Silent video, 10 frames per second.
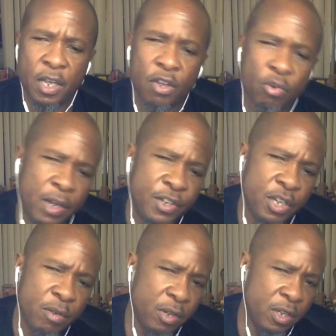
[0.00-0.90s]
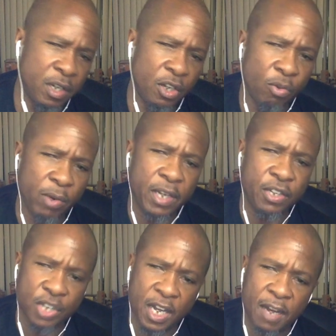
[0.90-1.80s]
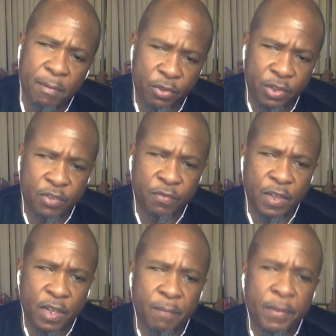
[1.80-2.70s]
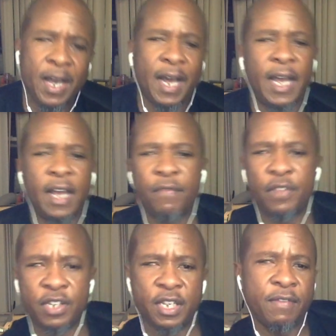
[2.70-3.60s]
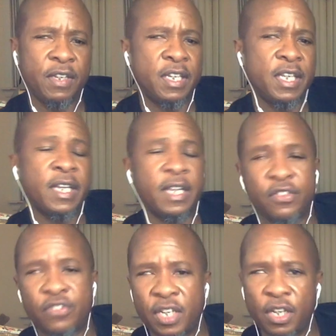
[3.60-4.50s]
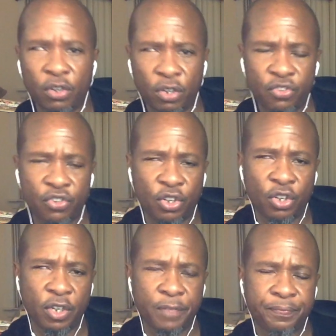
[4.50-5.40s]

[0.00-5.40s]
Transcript: Criterion did a great job on this film. I have the DVD and it still looks good.